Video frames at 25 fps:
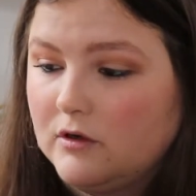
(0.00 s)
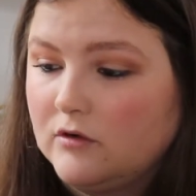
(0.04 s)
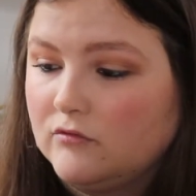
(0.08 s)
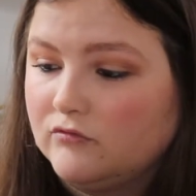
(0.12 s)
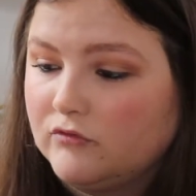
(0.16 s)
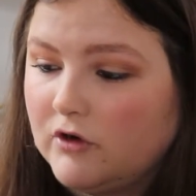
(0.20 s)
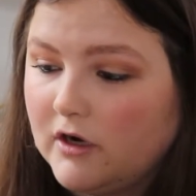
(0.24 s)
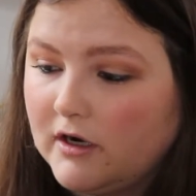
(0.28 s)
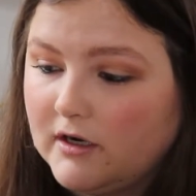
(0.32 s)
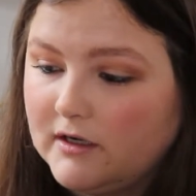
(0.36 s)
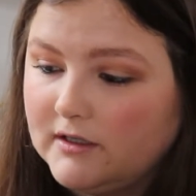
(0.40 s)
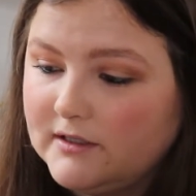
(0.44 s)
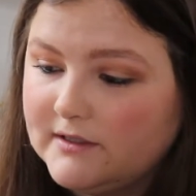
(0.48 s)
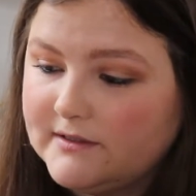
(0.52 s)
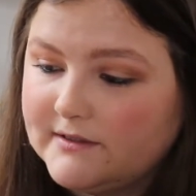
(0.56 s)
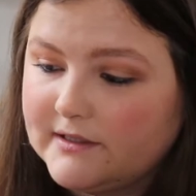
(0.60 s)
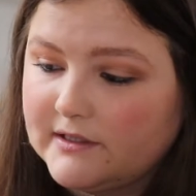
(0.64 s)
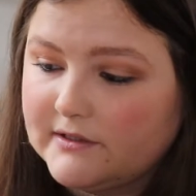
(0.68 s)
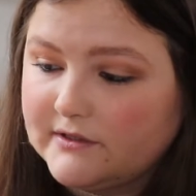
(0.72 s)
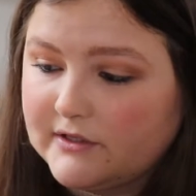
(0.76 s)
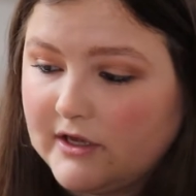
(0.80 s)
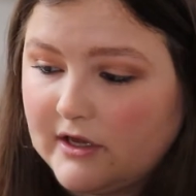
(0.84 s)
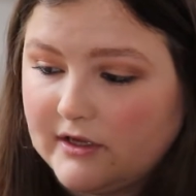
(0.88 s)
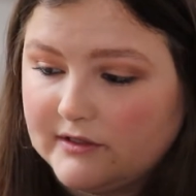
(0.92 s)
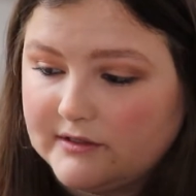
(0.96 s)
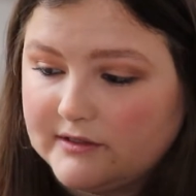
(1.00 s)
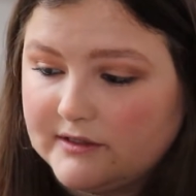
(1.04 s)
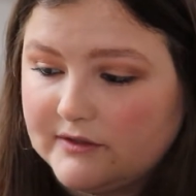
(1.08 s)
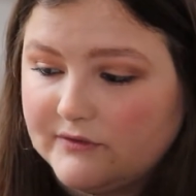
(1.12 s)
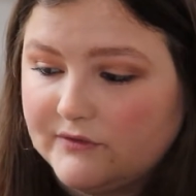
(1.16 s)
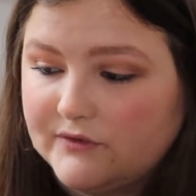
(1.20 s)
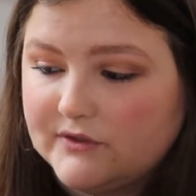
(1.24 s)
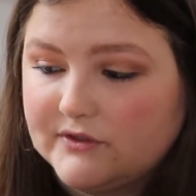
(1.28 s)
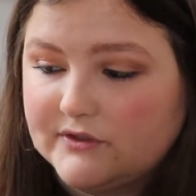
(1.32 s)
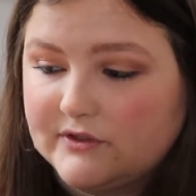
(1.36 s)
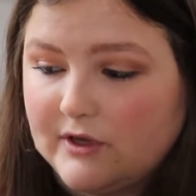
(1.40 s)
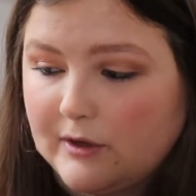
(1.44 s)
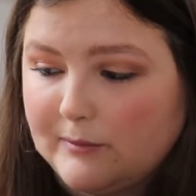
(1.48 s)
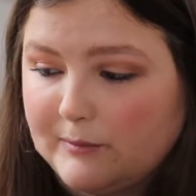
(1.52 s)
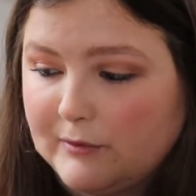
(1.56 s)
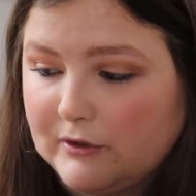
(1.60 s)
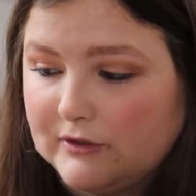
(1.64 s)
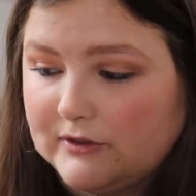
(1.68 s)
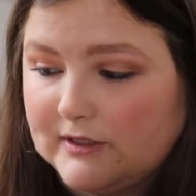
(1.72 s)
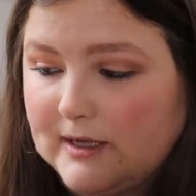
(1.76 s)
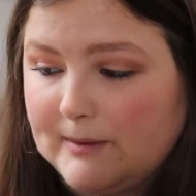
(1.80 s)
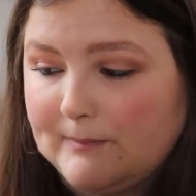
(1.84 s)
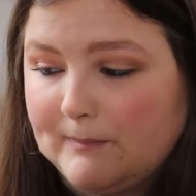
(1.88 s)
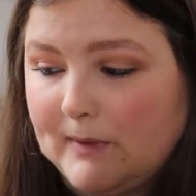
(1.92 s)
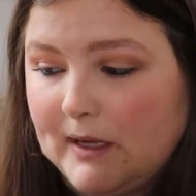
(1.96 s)
Ryle is assertive,
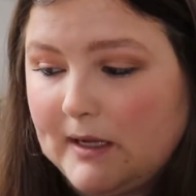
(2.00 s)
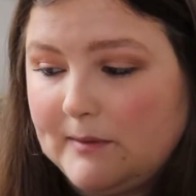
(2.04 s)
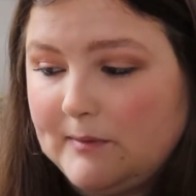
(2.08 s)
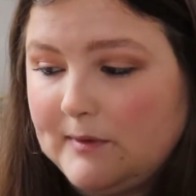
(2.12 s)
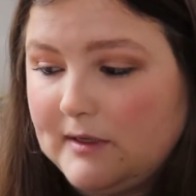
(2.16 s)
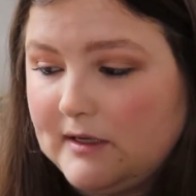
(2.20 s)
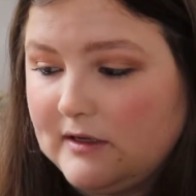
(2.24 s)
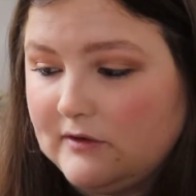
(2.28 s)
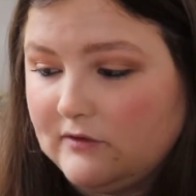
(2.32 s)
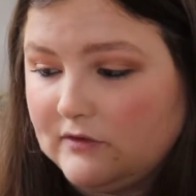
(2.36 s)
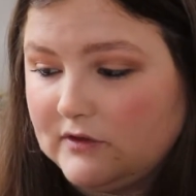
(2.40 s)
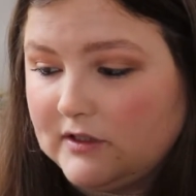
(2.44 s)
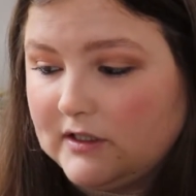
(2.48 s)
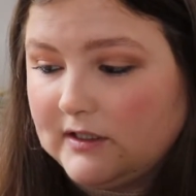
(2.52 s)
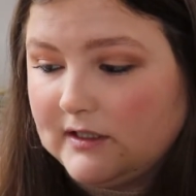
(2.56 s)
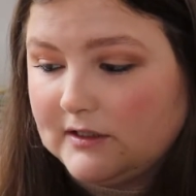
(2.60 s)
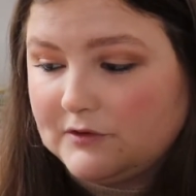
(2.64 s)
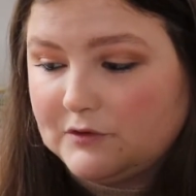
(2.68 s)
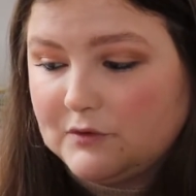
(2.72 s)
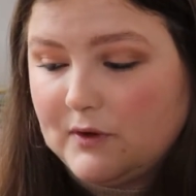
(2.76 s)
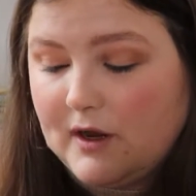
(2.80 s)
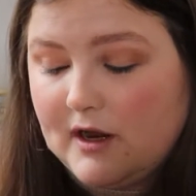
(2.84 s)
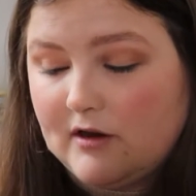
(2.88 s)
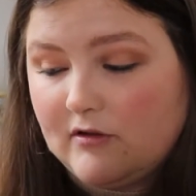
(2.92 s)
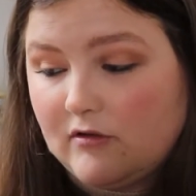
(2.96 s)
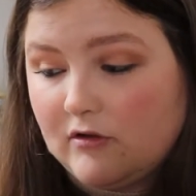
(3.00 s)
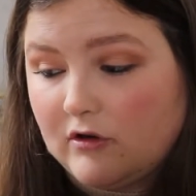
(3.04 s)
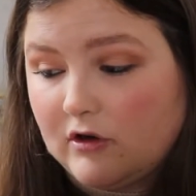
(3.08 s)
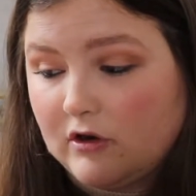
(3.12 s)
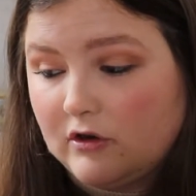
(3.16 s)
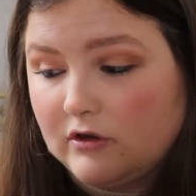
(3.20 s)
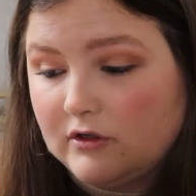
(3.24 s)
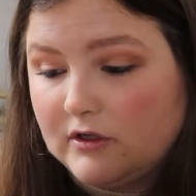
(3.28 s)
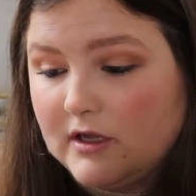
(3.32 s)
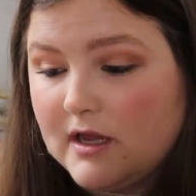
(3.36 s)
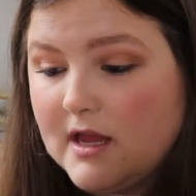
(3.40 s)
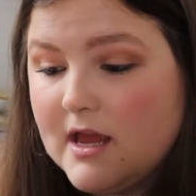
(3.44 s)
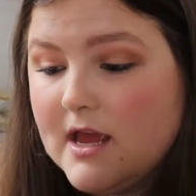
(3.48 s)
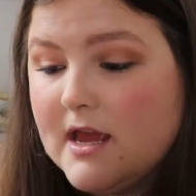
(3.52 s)
stubborn, and maybe even a little arrogant.